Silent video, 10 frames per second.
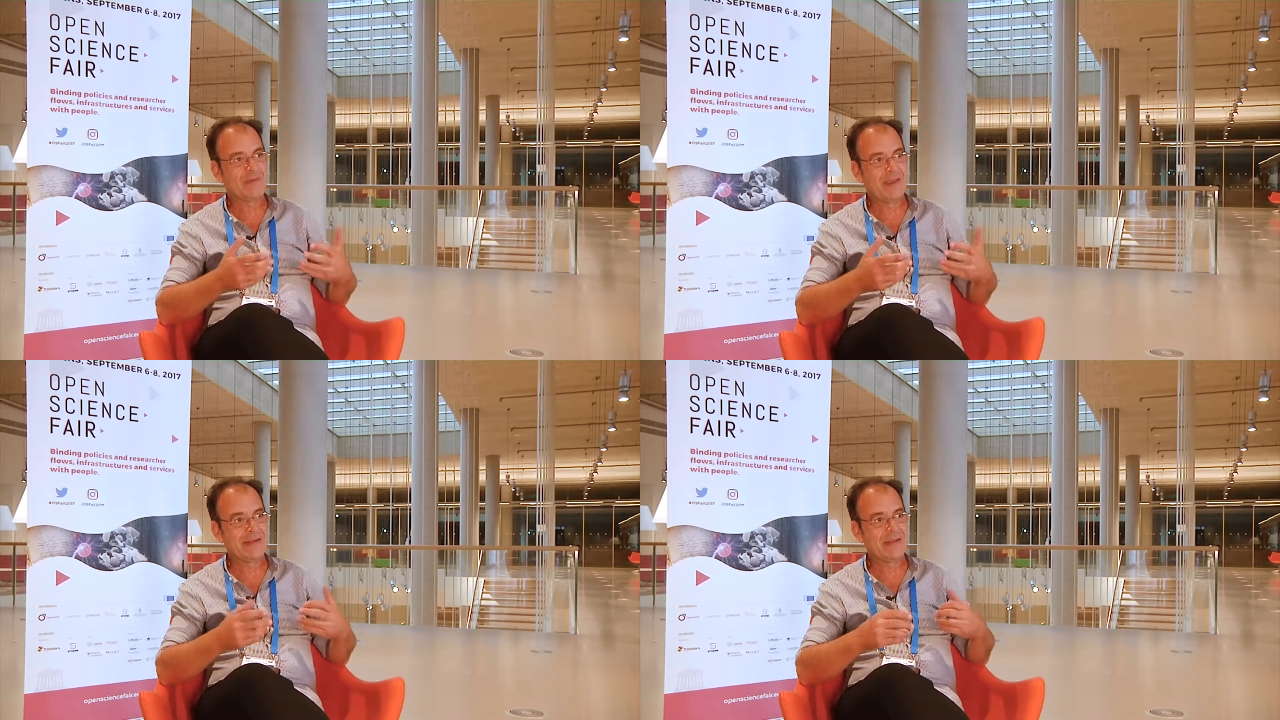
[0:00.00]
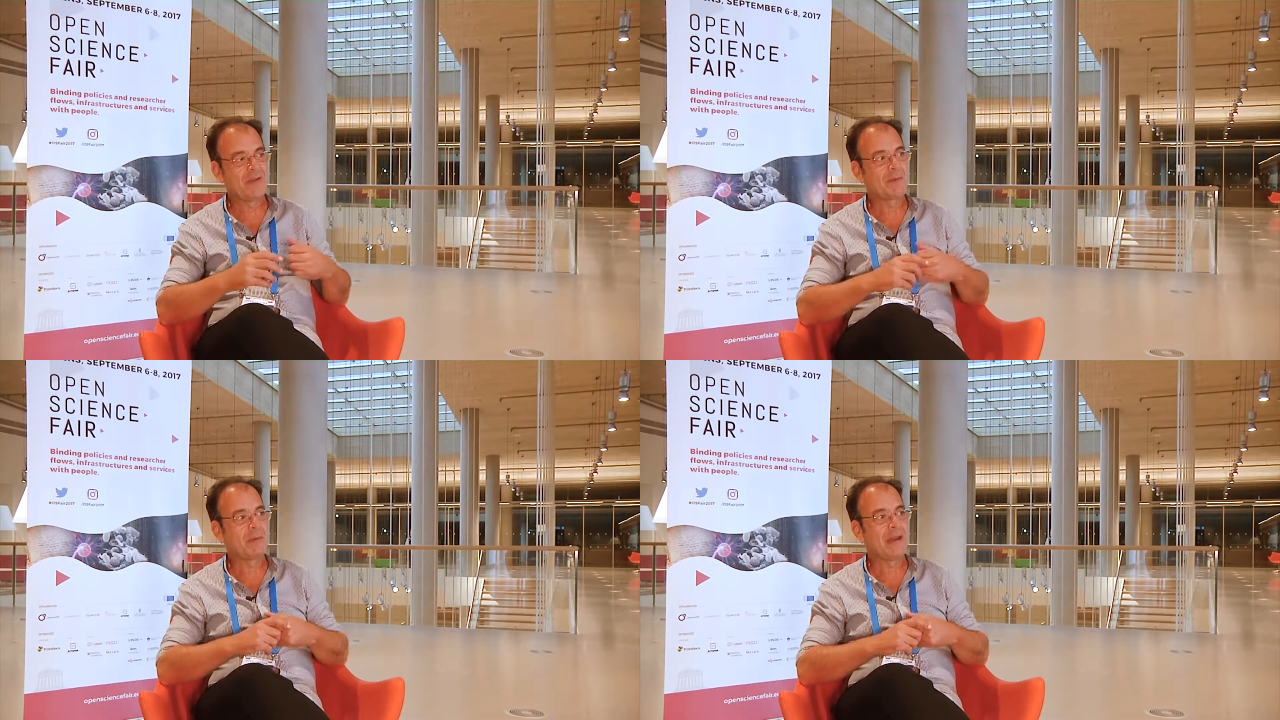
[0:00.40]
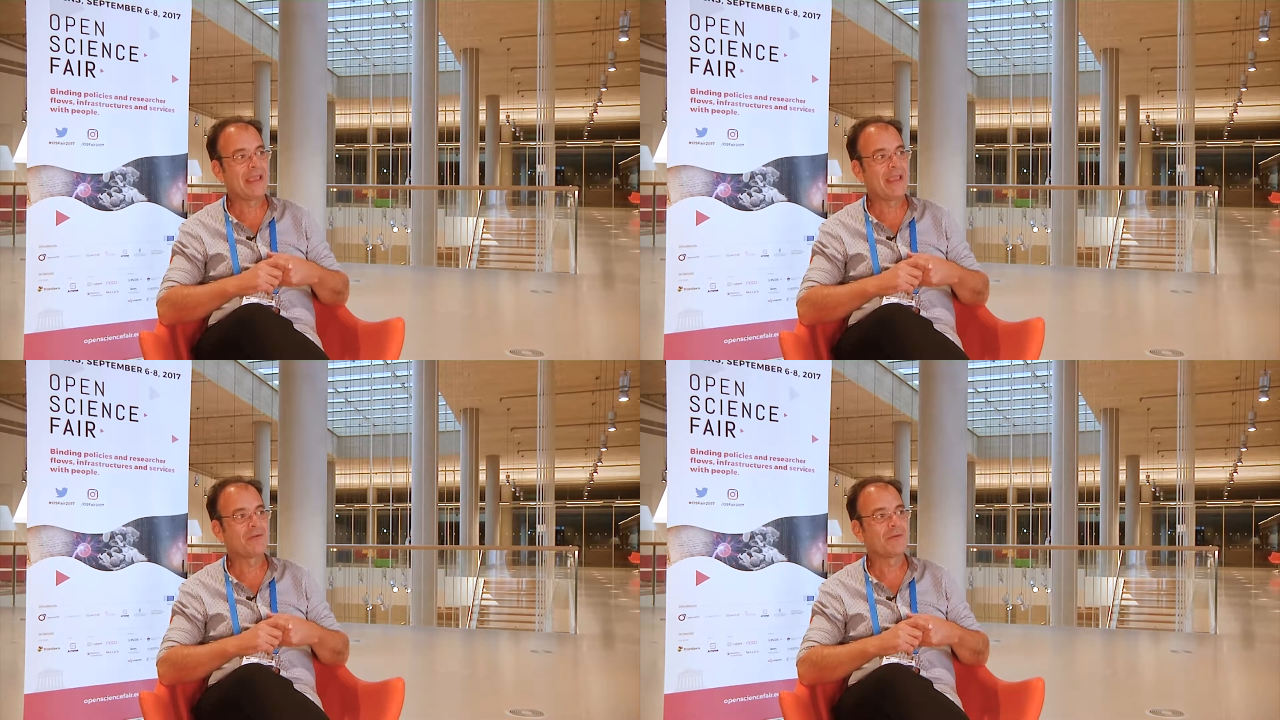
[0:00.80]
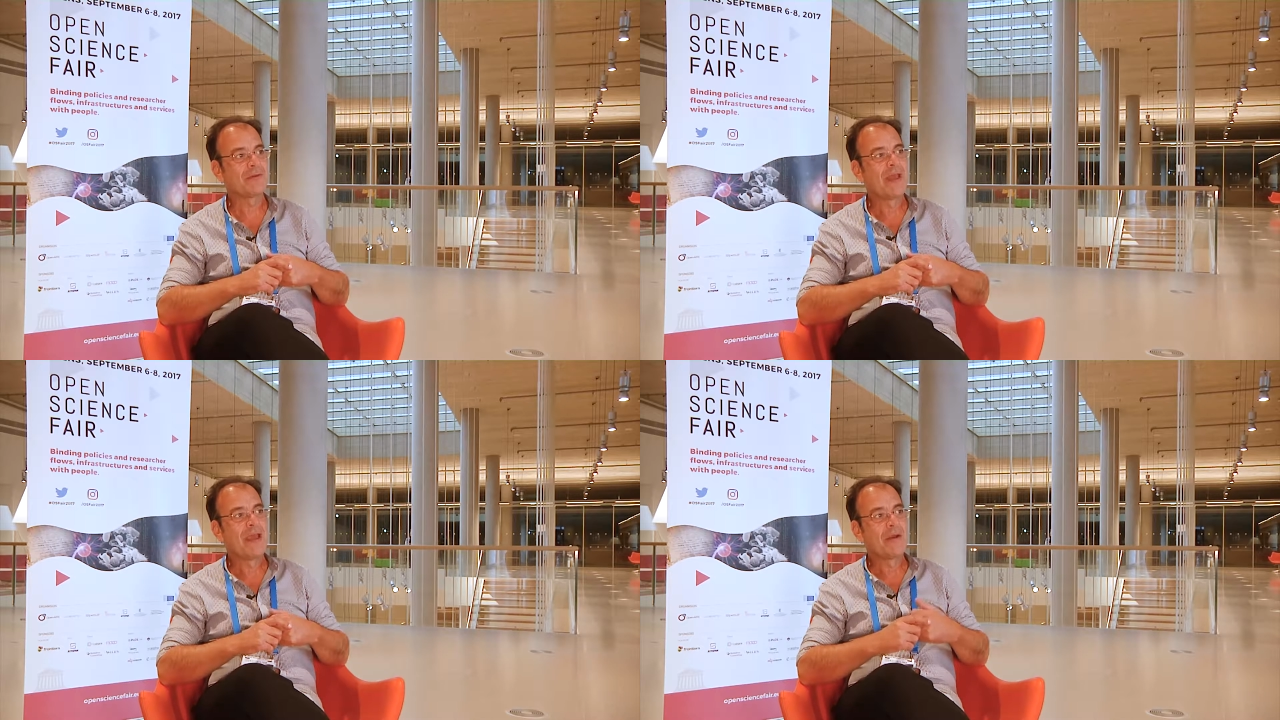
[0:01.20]
scientific
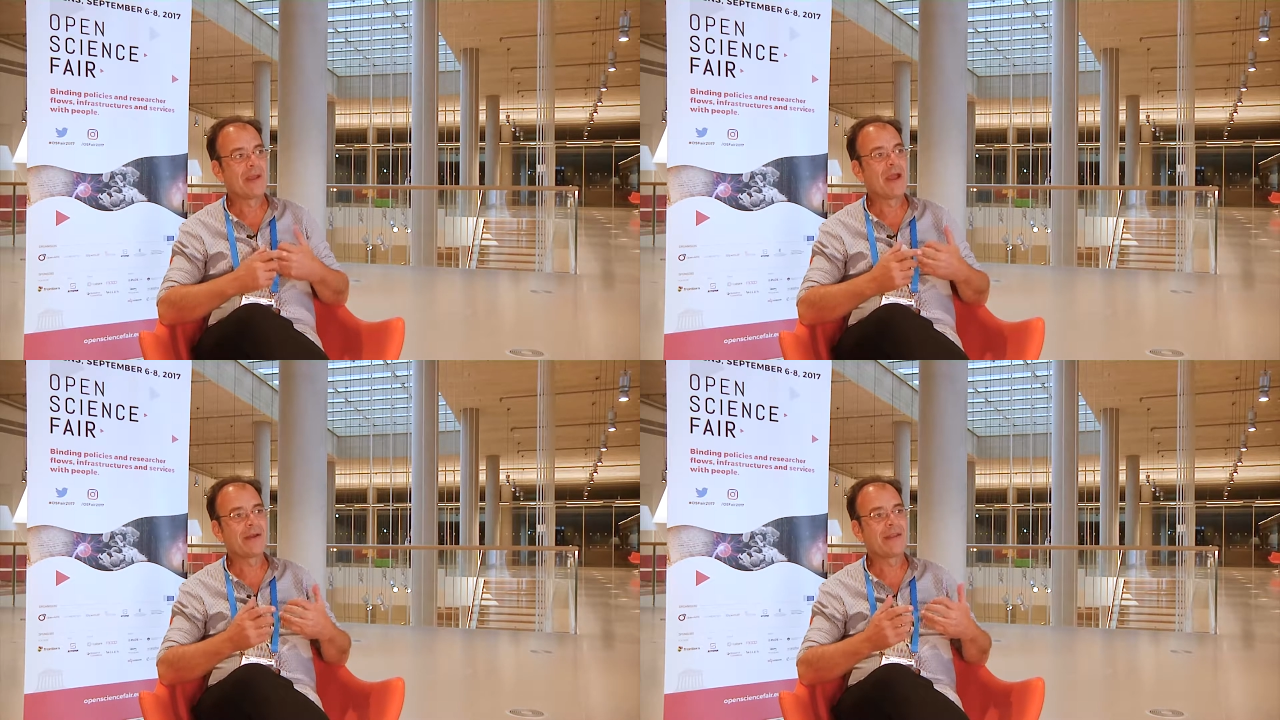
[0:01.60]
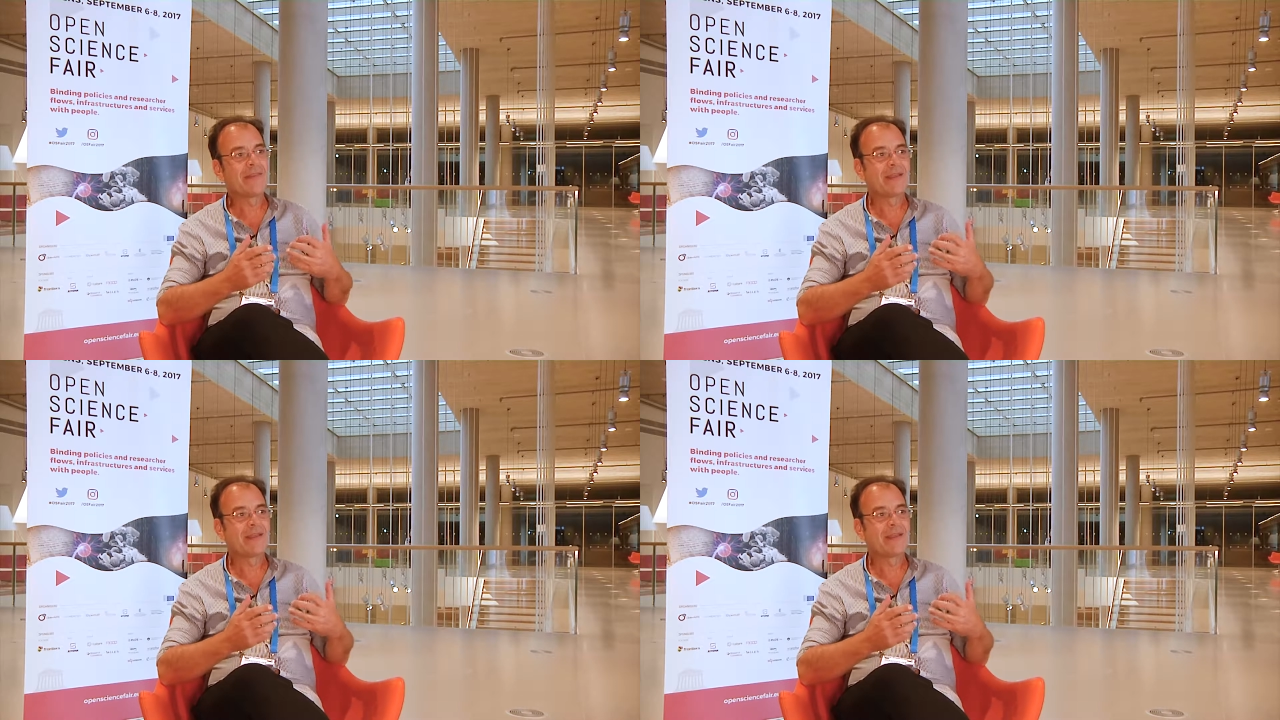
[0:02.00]
publications regarding